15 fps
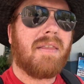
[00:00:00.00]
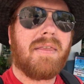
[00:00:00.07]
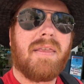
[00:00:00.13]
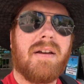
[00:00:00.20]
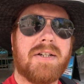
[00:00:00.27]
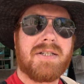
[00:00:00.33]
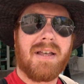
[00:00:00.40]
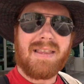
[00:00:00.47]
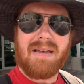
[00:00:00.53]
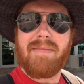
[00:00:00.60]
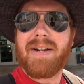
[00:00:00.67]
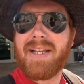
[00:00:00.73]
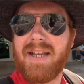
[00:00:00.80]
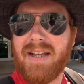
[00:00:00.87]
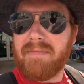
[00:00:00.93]
there's not that
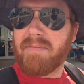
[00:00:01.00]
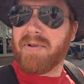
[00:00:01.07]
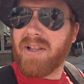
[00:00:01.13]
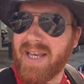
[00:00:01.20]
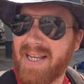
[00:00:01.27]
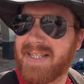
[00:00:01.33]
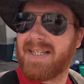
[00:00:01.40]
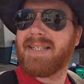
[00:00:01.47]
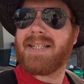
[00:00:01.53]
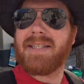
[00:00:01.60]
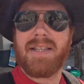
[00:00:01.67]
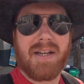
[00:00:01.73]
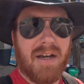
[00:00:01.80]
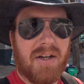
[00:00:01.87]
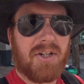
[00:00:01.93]
many places in
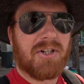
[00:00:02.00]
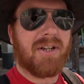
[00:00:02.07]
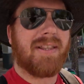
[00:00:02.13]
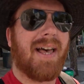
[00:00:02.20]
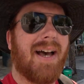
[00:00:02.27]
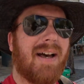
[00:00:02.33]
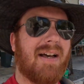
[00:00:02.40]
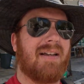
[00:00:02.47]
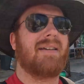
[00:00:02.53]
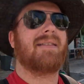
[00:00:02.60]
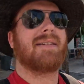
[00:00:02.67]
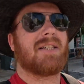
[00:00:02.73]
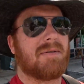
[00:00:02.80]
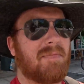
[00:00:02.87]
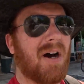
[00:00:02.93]
the country that
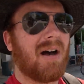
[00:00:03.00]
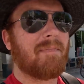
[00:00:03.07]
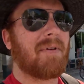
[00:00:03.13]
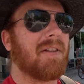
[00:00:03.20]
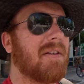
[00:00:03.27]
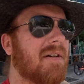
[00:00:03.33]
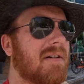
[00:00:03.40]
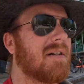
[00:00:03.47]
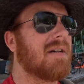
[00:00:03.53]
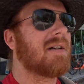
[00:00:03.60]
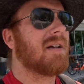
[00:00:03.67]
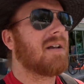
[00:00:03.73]
this is popular.